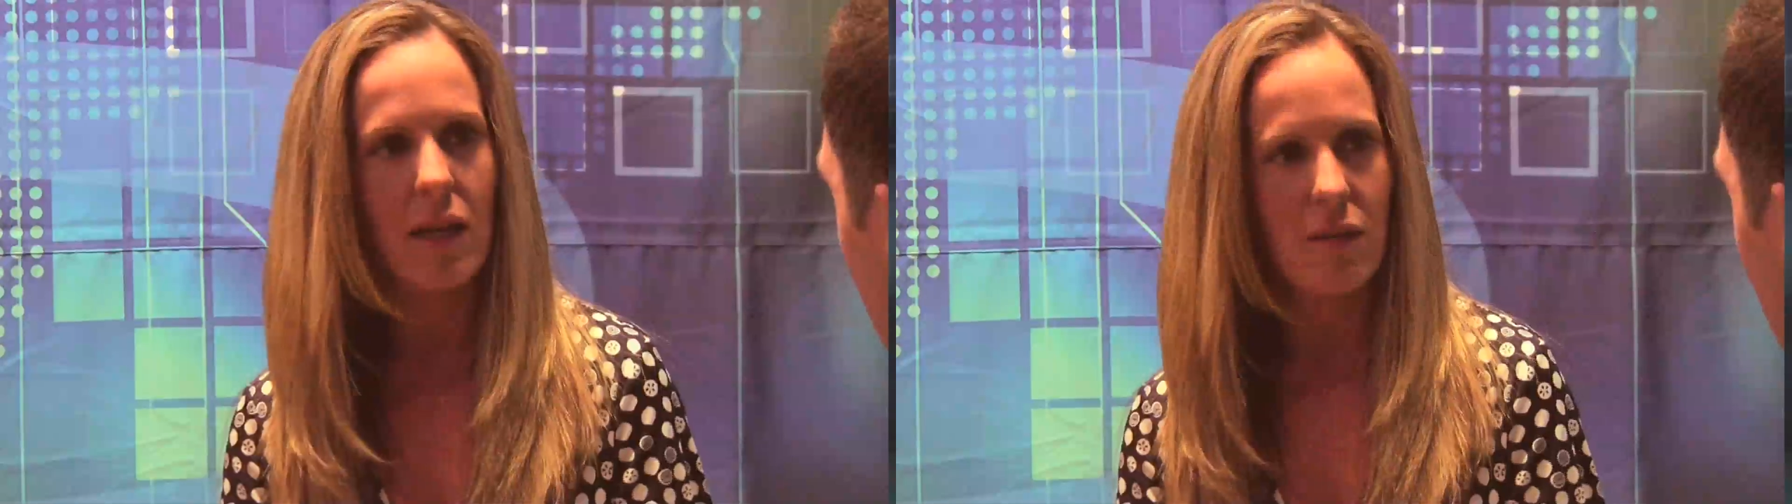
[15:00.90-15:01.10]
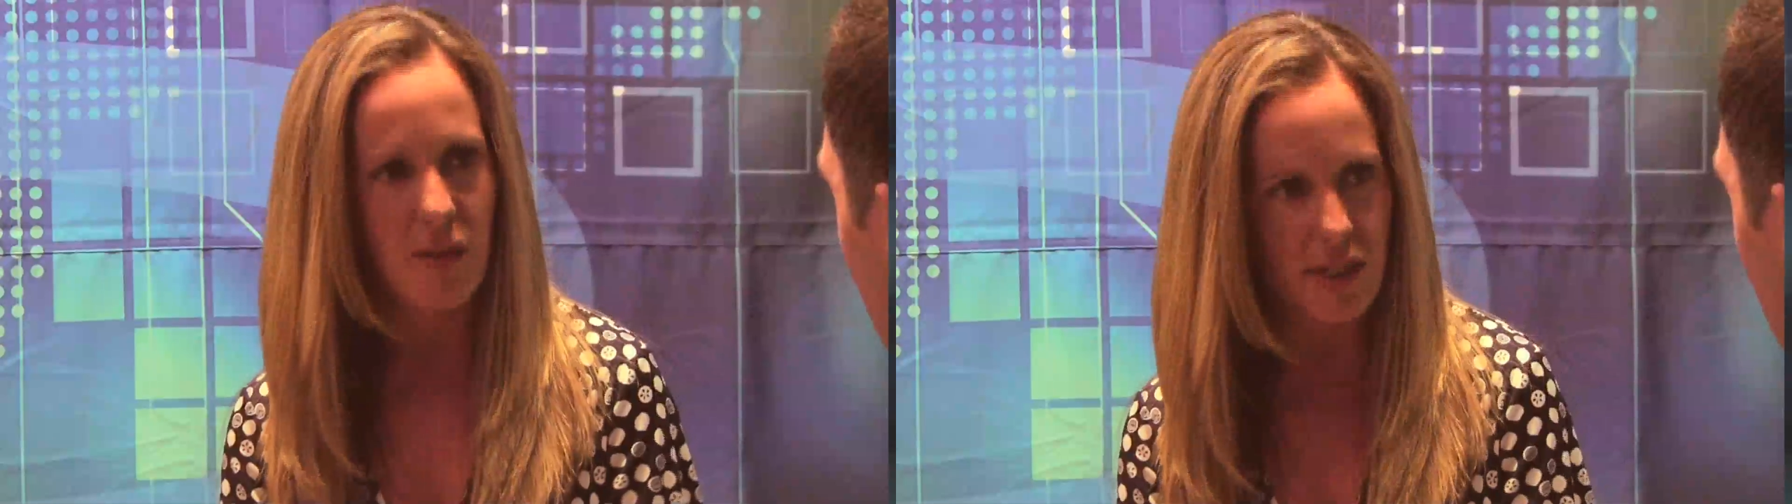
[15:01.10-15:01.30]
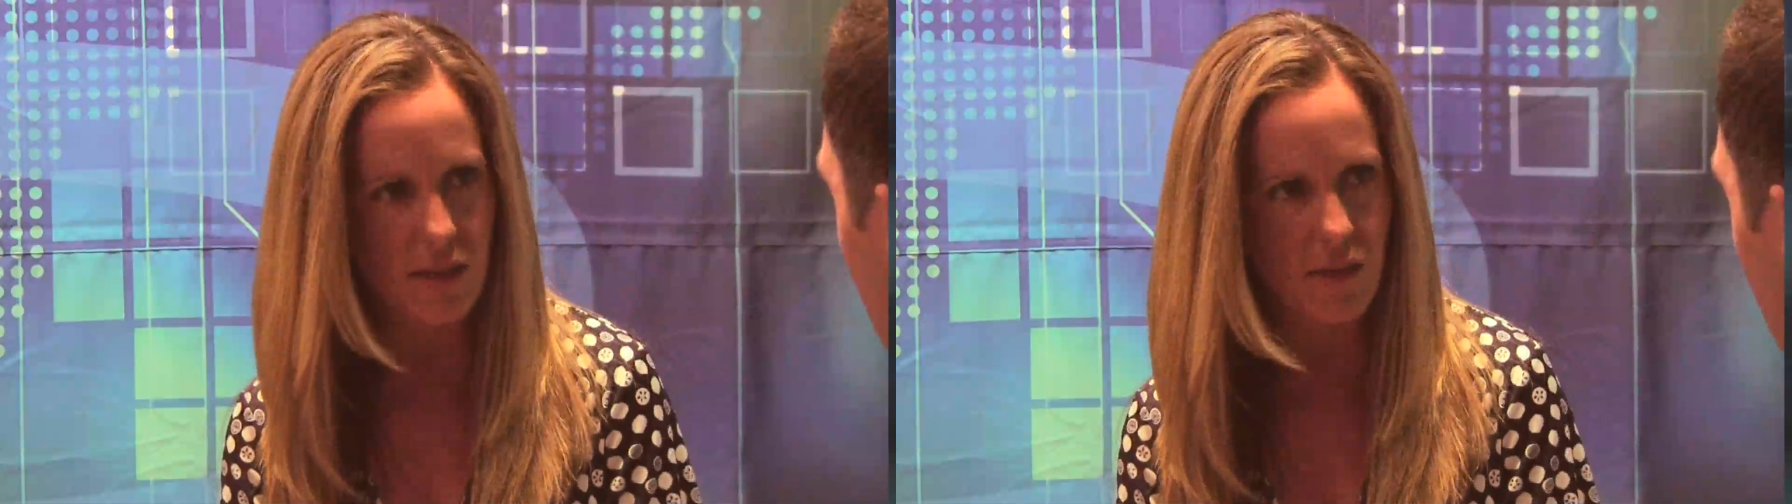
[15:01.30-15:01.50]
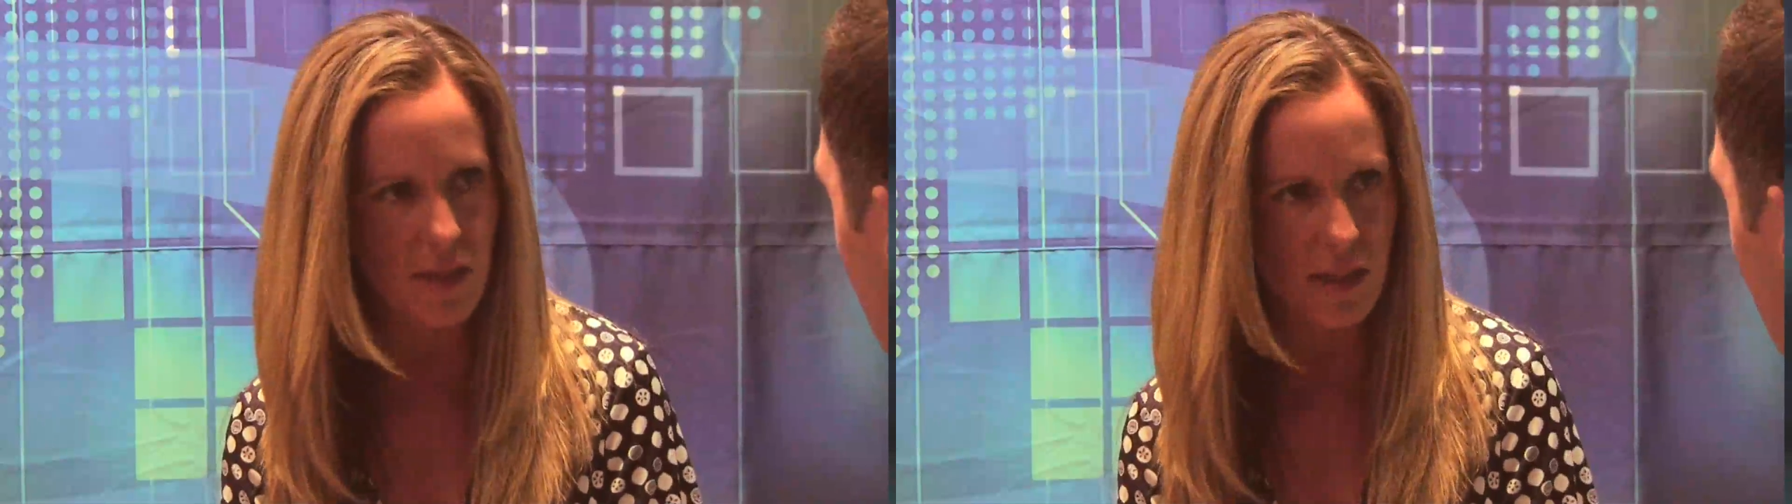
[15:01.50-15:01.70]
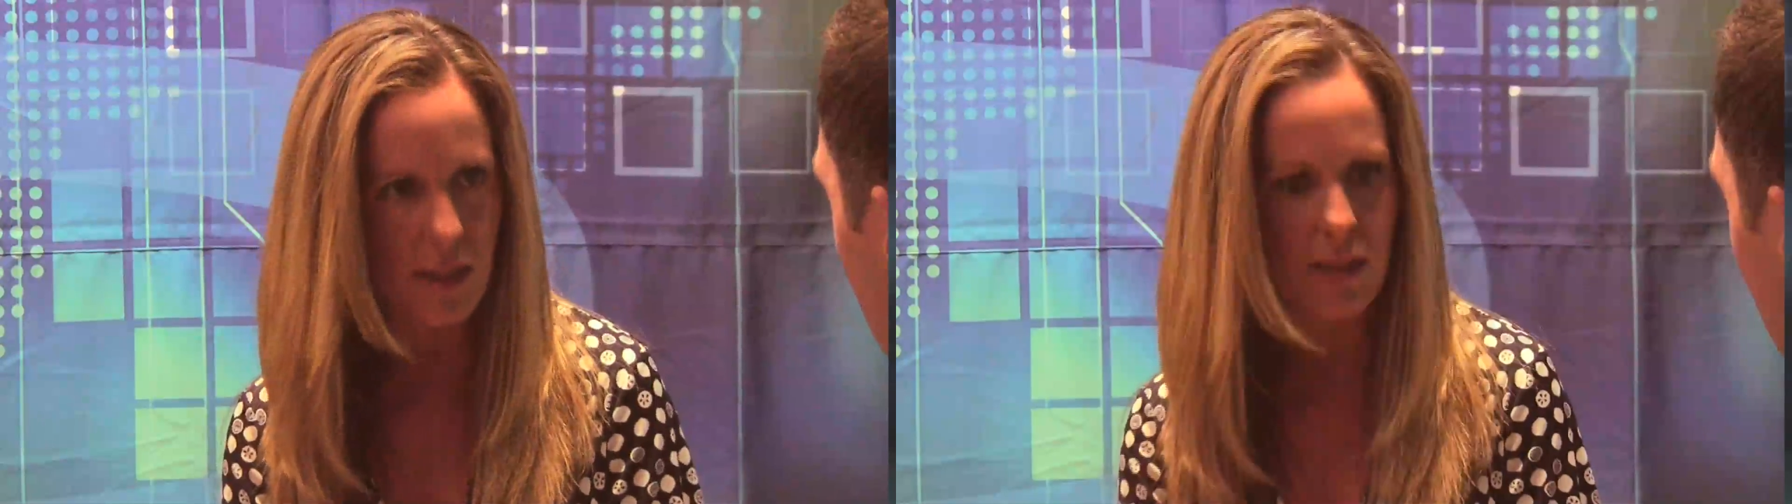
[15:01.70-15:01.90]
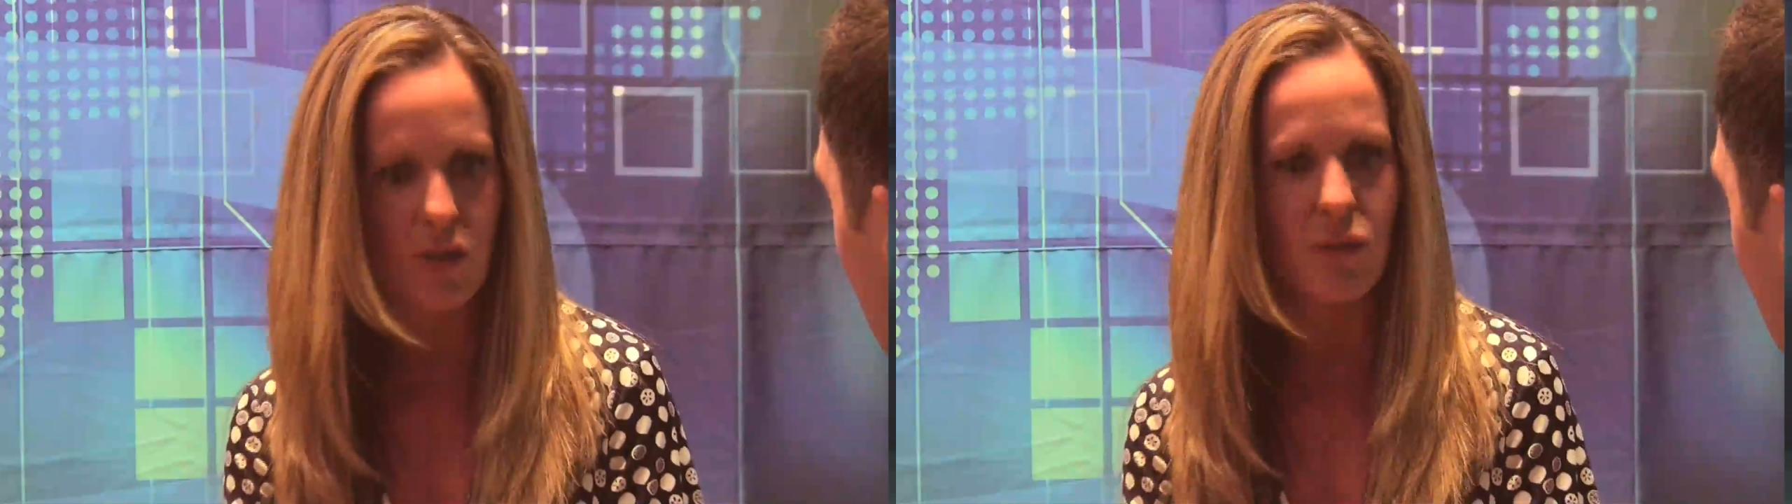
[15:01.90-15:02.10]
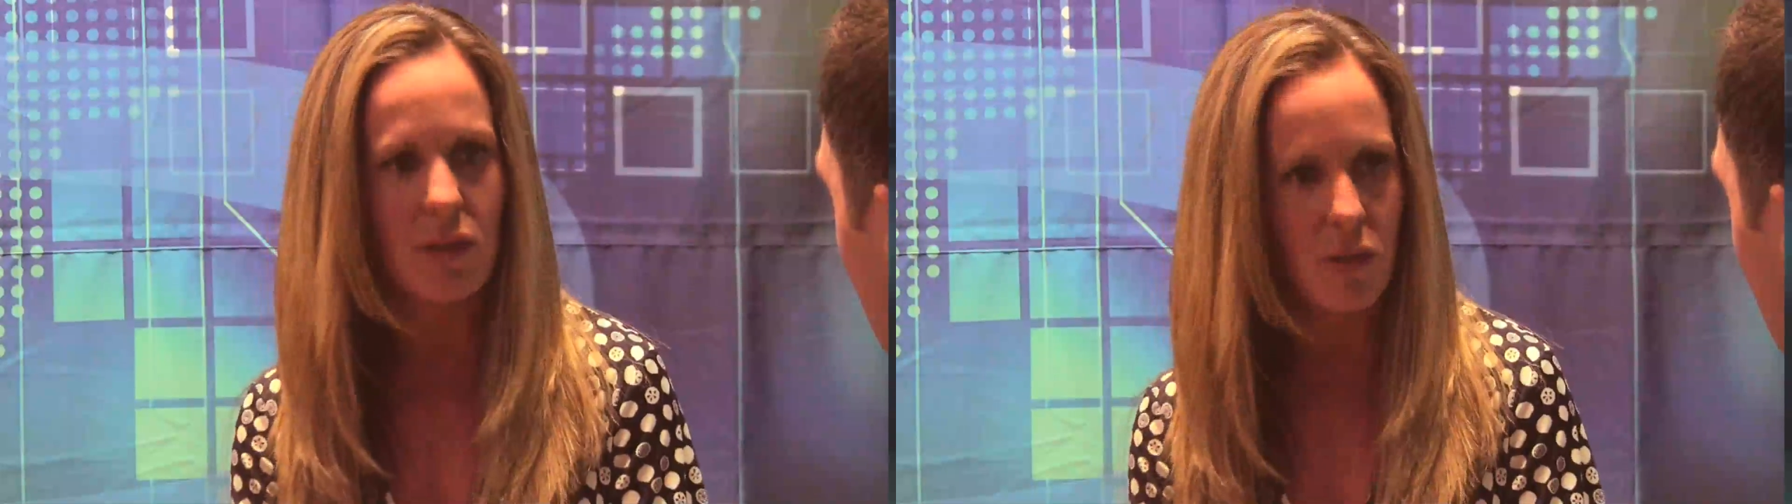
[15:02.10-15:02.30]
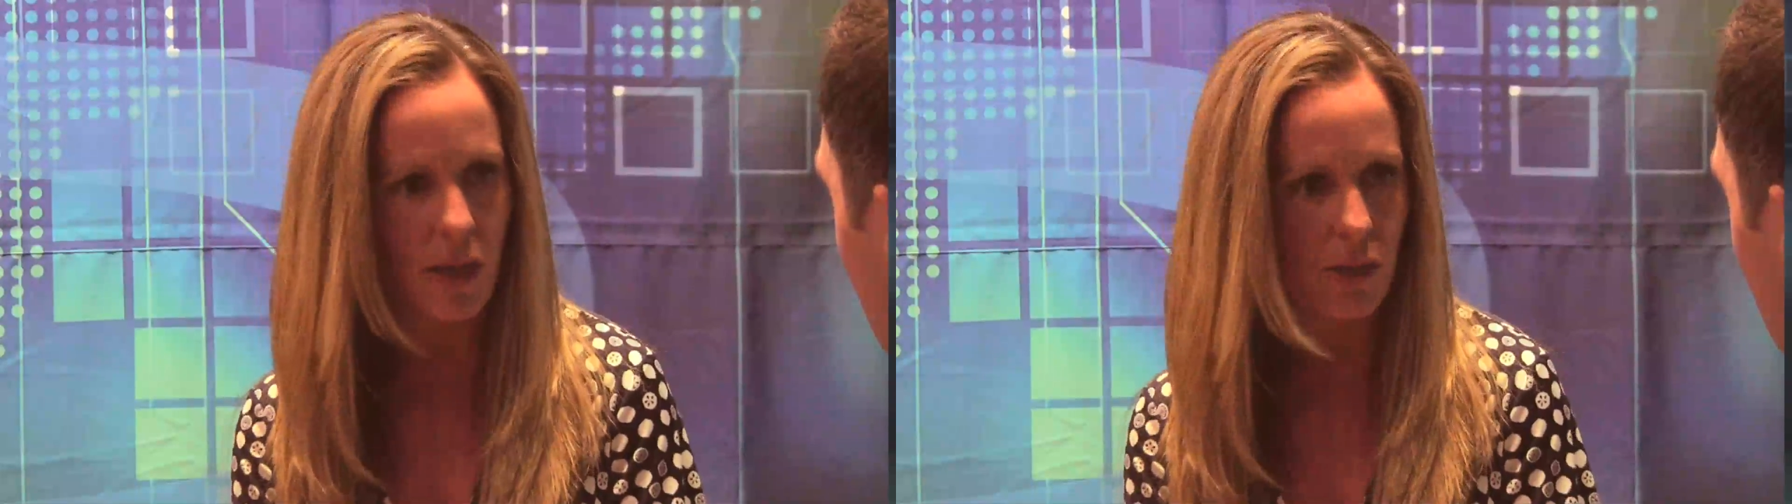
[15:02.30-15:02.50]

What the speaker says: in invasive disease, you